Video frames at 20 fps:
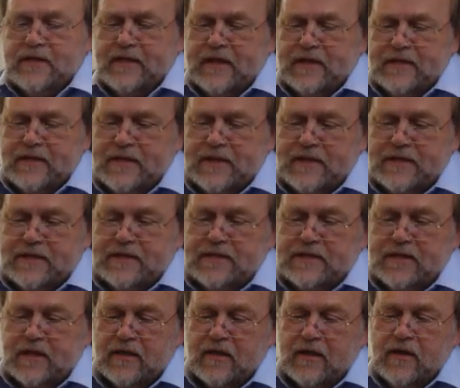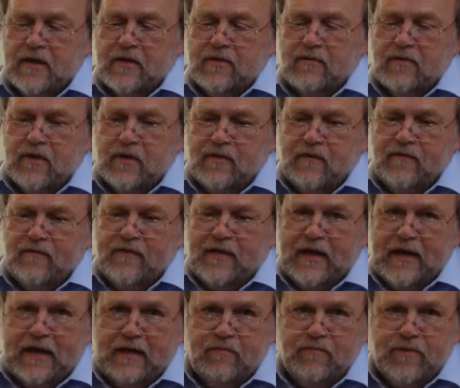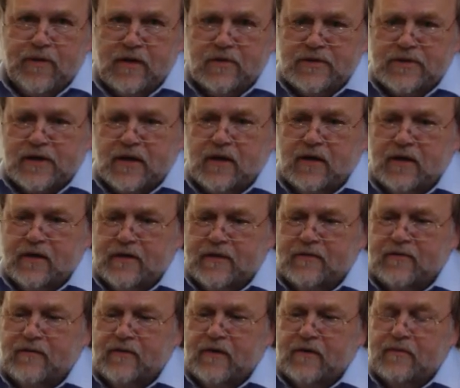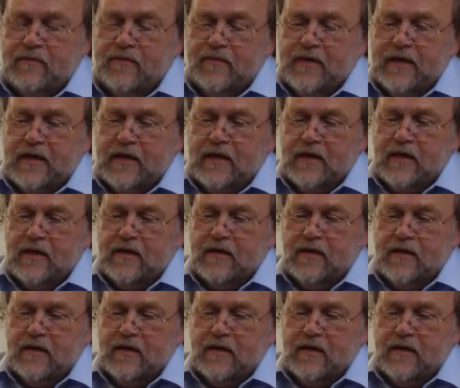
And this rather fine postcard from the